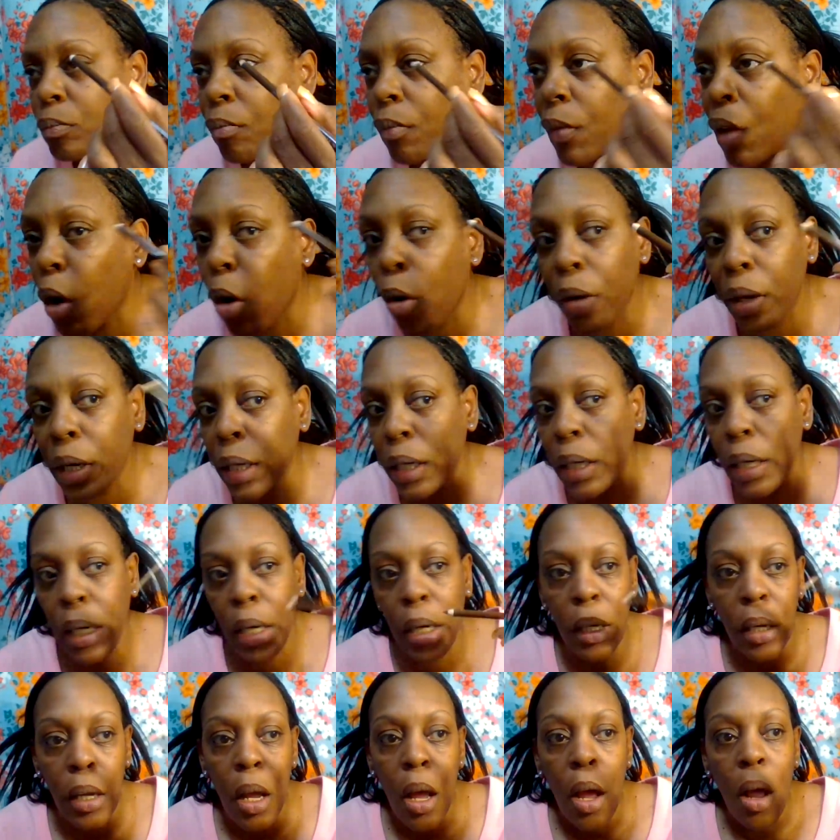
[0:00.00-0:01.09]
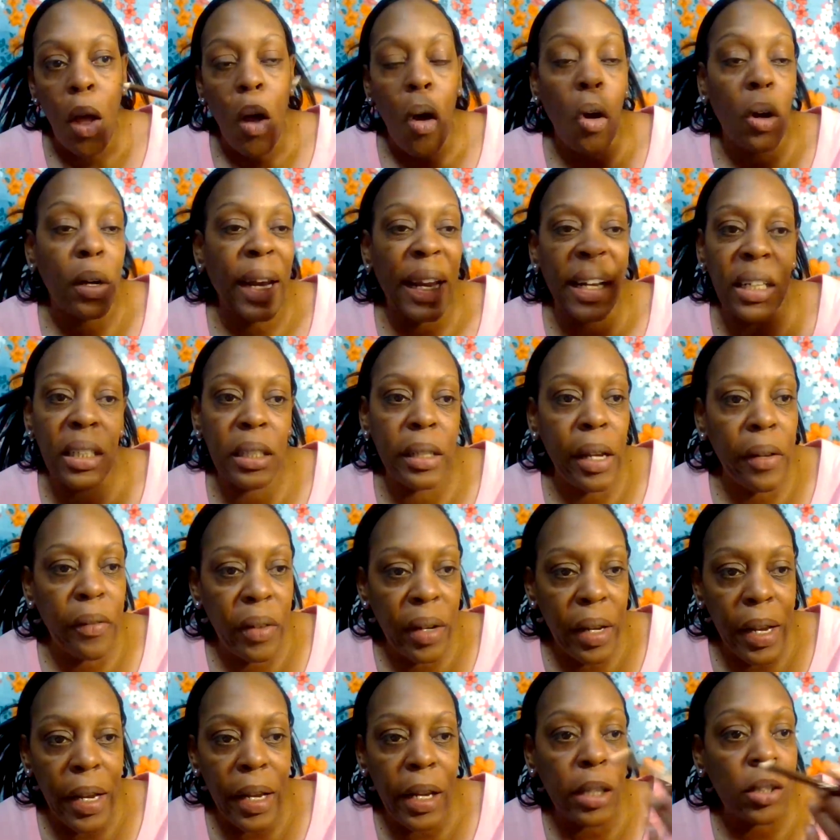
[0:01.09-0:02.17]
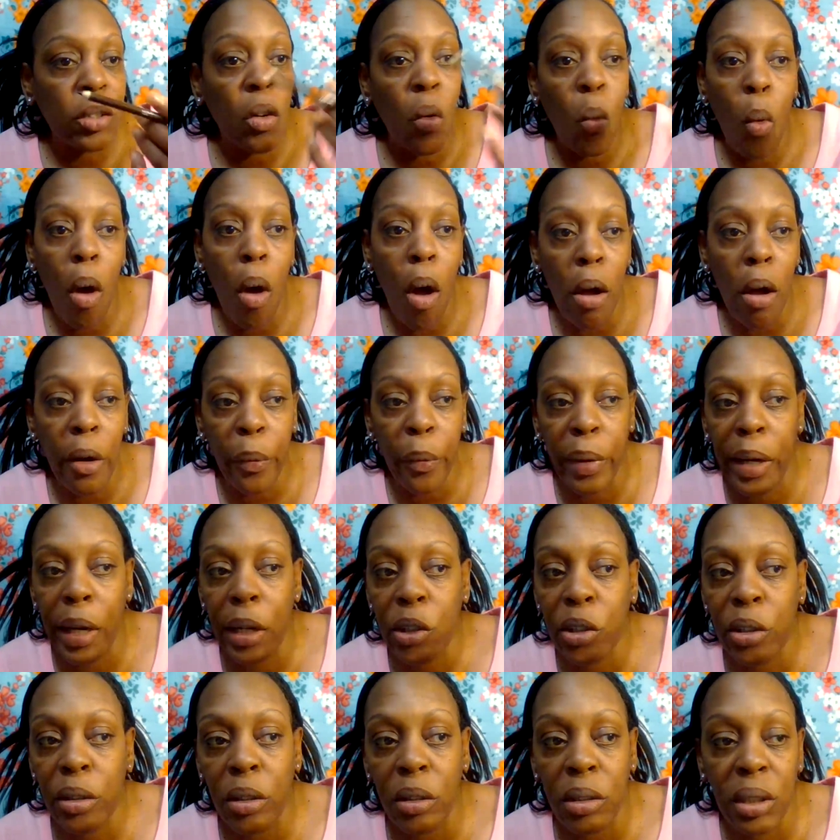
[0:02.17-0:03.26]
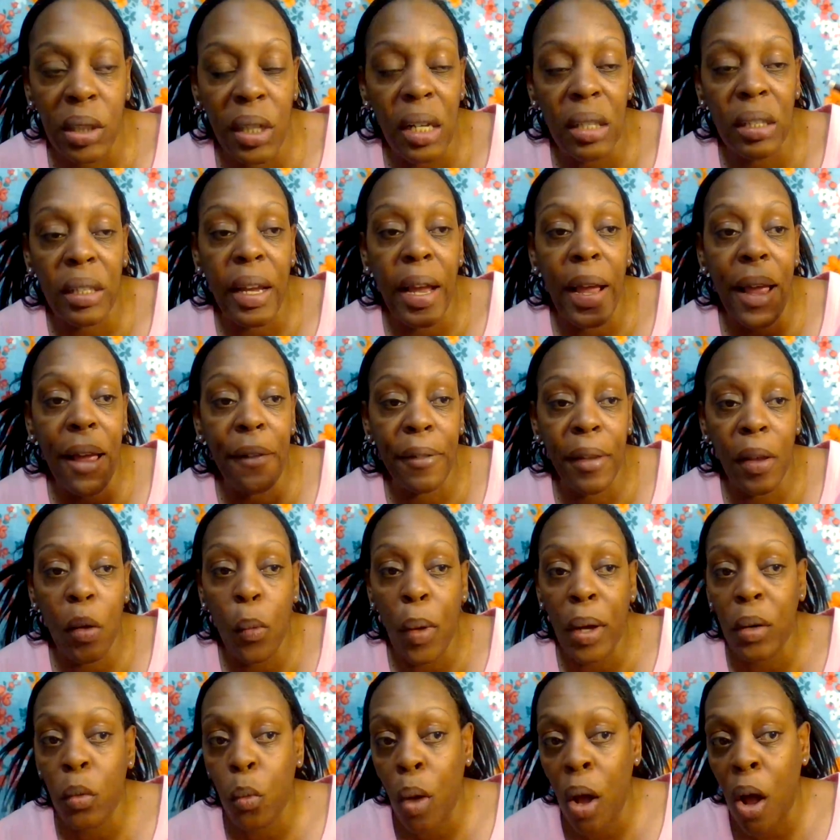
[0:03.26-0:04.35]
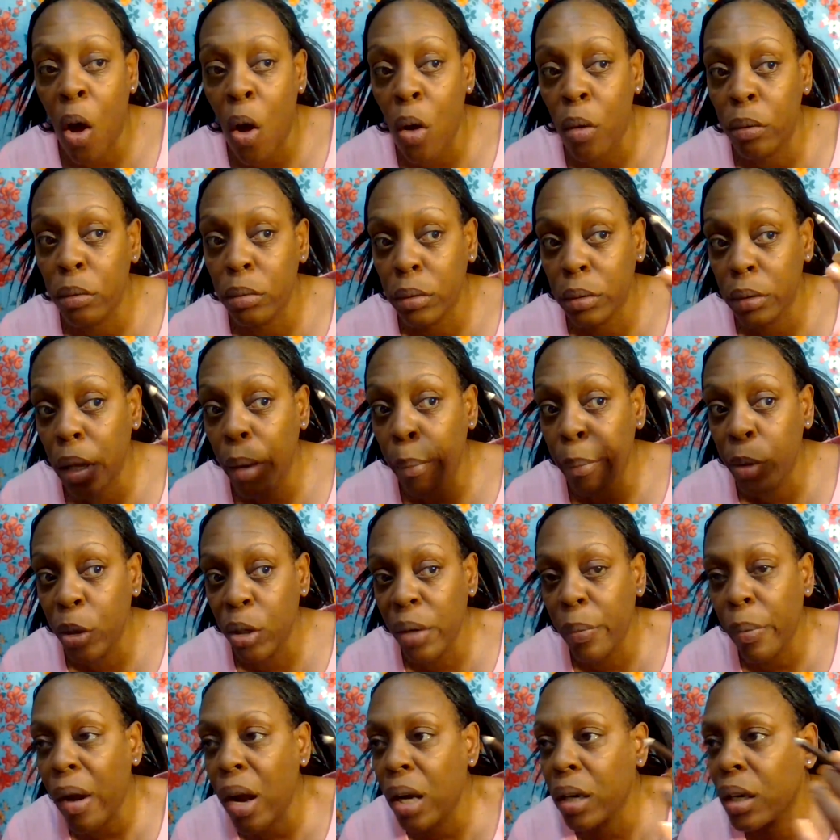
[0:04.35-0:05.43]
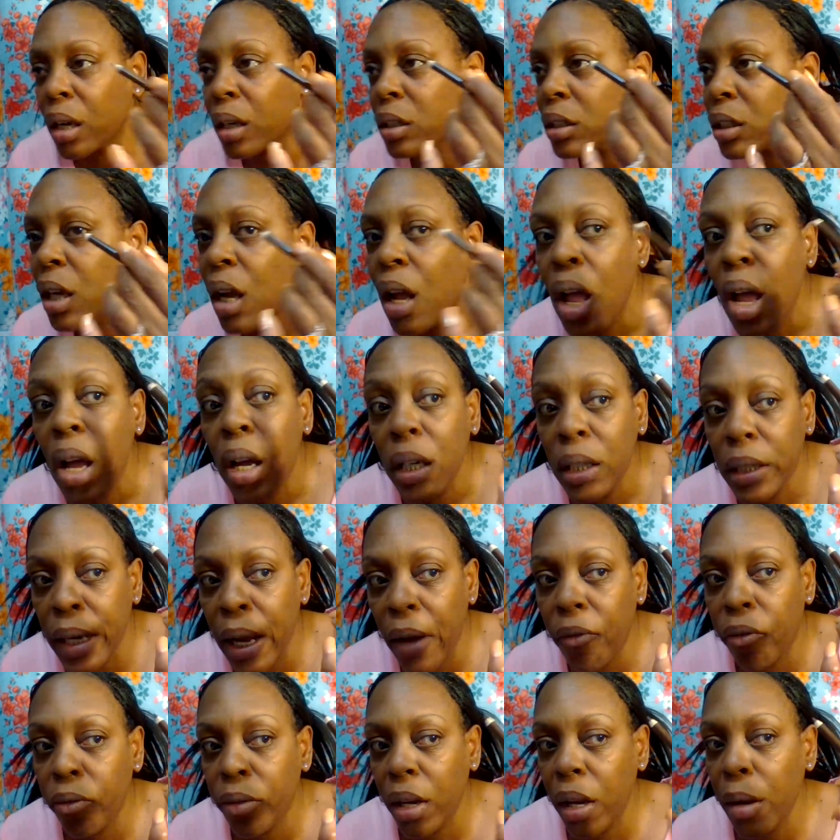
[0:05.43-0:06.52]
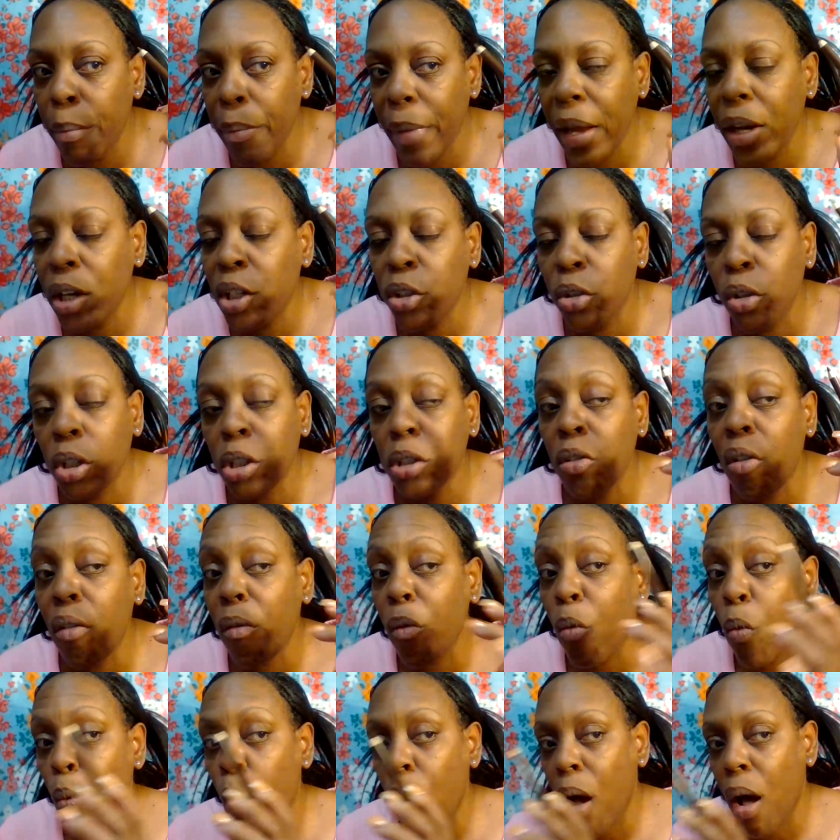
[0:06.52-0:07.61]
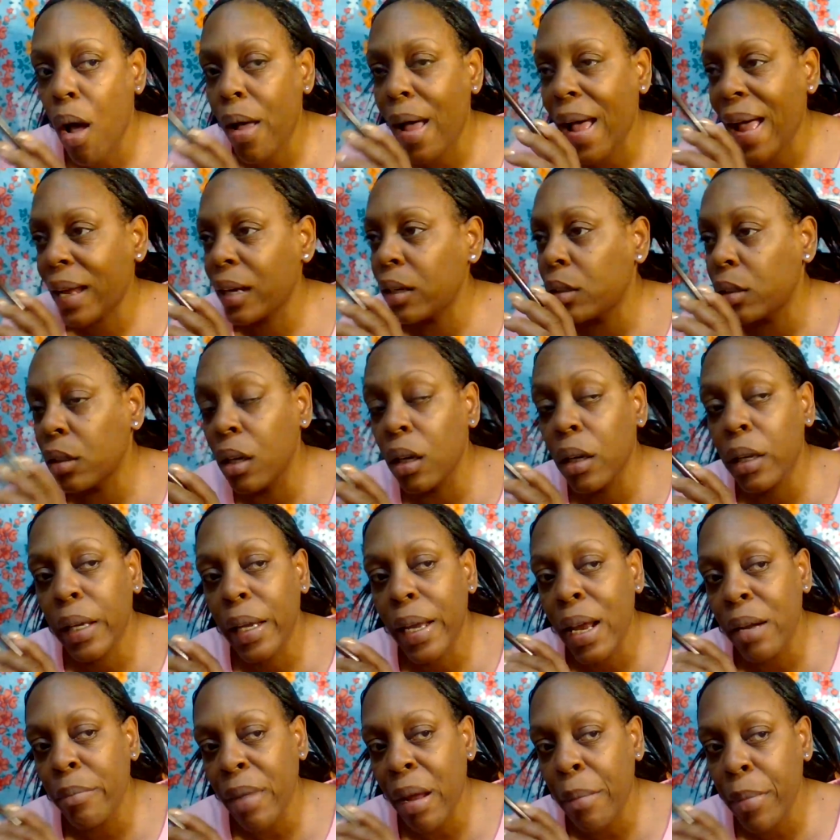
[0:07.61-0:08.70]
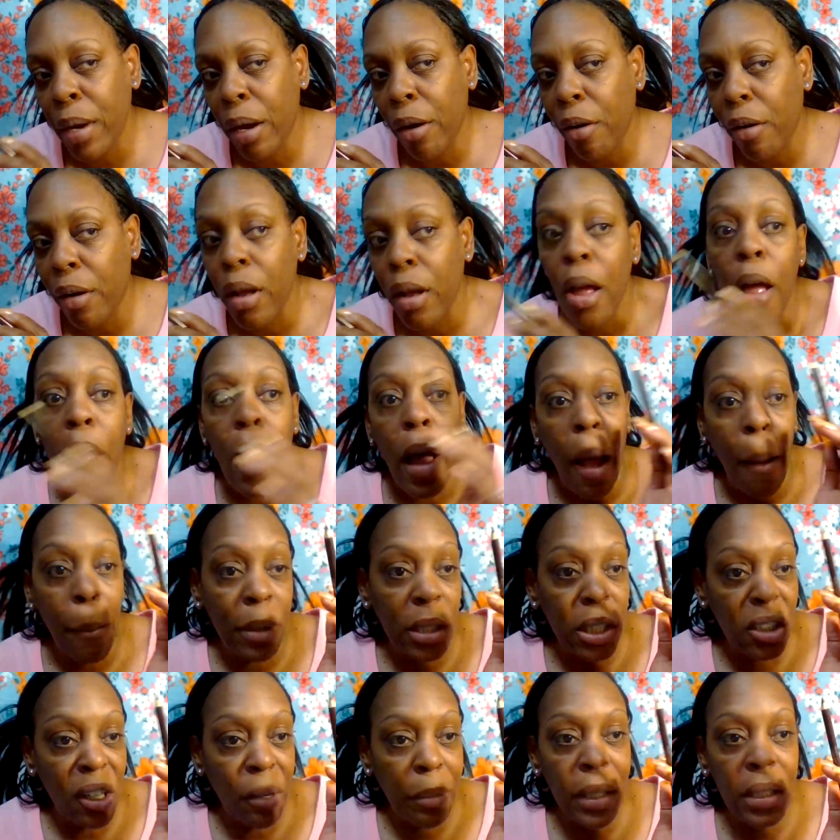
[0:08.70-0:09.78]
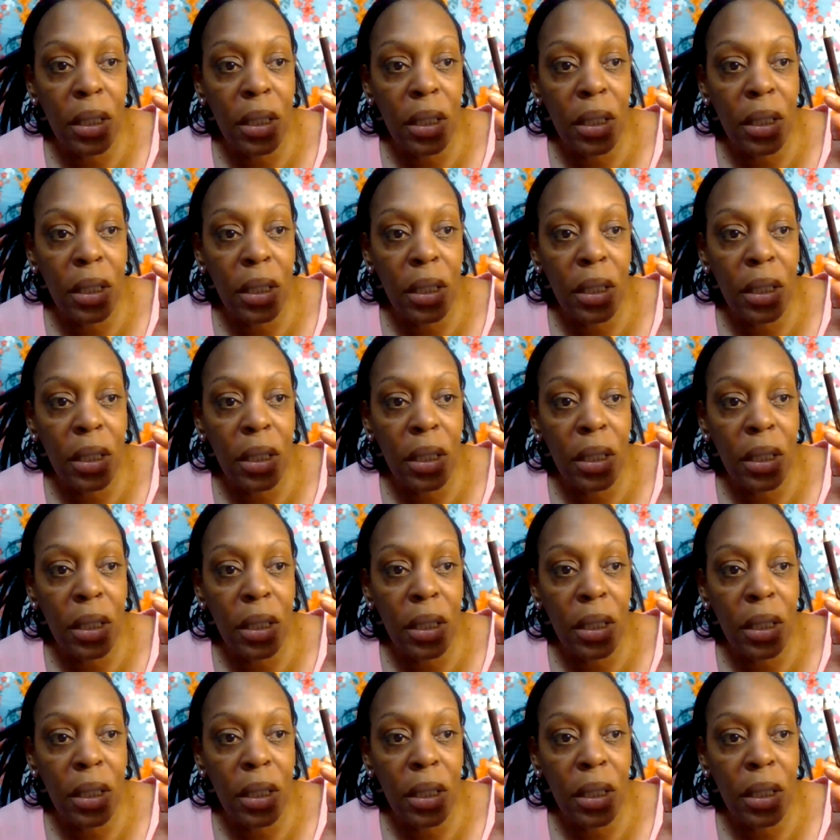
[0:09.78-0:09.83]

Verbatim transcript: Or any, or like CVS or Walgreens, you know, see if they have the Wet and Wild beauty products, definitely make sure. So while I look in my mirror, I'm gonna still be